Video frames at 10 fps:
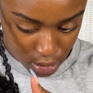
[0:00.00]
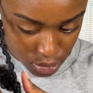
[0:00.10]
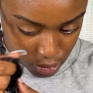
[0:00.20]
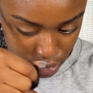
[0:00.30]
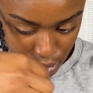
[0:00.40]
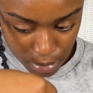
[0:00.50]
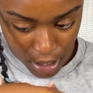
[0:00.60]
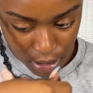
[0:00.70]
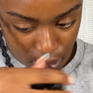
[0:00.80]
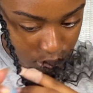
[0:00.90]
going it
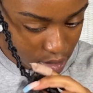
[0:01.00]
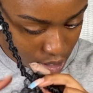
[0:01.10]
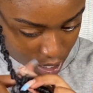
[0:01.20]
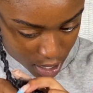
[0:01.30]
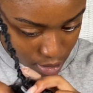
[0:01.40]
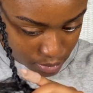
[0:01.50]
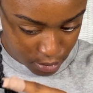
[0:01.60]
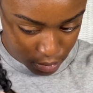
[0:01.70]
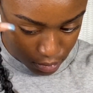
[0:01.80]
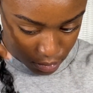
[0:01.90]
back to the top.
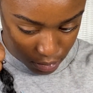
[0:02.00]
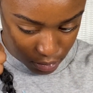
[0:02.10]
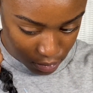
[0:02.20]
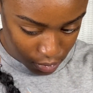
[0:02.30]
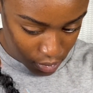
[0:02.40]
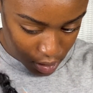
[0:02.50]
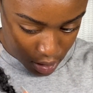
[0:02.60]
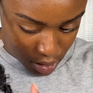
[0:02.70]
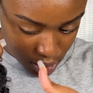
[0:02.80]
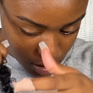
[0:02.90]

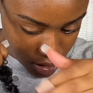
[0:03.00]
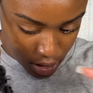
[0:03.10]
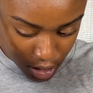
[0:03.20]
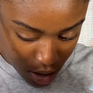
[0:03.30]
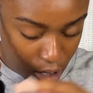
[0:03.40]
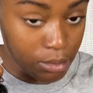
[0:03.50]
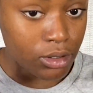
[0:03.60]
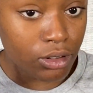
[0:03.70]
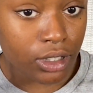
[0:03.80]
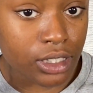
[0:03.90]
And y'all, I'm
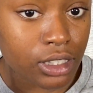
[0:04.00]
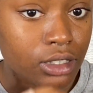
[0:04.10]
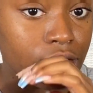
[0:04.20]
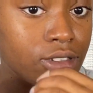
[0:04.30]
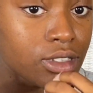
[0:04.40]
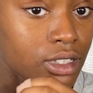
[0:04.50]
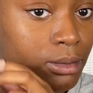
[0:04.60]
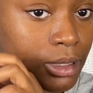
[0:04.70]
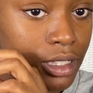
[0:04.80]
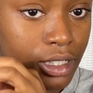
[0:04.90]
doing this loosely
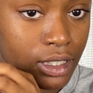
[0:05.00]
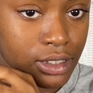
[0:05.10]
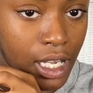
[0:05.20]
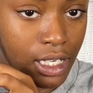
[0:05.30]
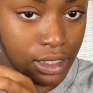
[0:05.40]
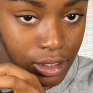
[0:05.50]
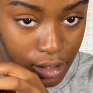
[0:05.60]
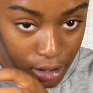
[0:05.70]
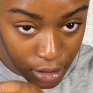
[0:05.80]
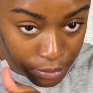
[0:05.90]
because honestly,